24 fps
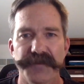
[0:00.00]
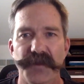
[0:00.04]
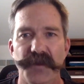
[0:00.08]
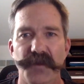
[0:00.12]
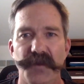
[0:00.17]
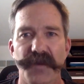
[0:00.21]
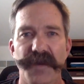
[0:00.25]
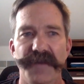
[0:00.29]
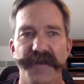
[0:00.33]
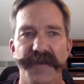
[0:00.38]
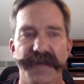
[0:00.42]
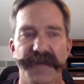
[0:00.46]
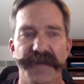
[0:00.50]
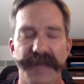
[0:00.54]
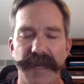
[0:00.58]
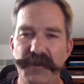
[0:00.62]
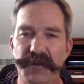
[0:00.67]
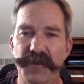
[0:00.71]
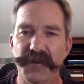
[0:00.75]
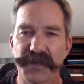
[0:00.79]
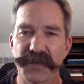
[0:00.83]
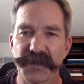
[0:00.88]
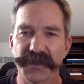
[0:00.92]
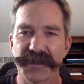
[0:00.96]
We have the
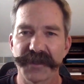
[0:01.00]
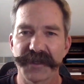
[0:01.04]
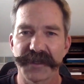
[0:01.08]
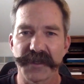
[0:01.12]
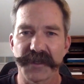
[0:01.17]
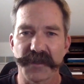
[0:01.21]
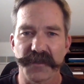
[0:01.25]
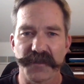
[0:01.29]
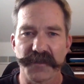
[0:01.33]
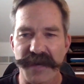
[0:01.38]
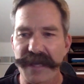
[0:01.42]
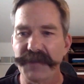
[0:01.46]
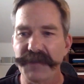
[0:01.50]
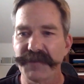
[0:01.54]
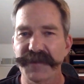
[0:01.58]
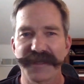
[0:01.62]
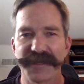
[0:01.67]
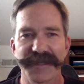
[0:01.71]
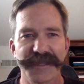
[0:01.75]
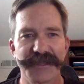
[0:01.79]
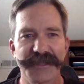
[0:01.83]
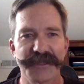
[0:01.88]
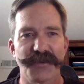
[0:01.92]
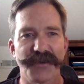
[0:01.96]
capability to pipe
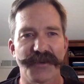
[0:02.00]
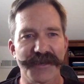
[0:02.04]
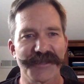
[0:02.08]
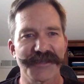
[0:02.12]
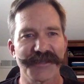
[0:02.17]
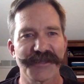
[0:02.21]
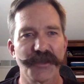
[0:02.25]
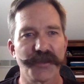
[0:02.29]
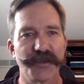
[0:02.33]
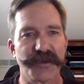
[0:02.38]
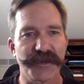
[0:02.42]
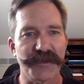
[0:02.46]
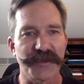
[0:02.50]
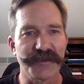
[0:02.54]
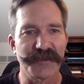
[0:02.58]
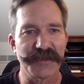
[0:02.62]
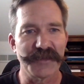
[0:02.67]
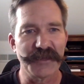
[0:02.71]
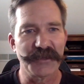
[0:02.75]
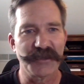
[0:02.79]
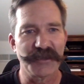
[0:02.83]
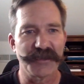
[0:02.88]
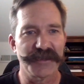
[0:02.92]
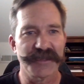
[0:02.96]
it into our
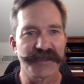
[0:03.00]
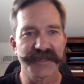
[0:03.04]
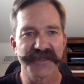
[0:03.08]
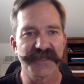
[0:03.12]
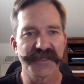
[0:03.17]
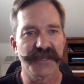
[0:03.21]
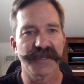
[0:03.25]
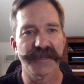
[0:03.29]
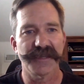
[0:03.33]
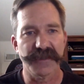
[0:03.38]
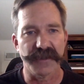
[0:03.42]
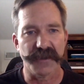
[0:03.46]
supercomputer that's sitting in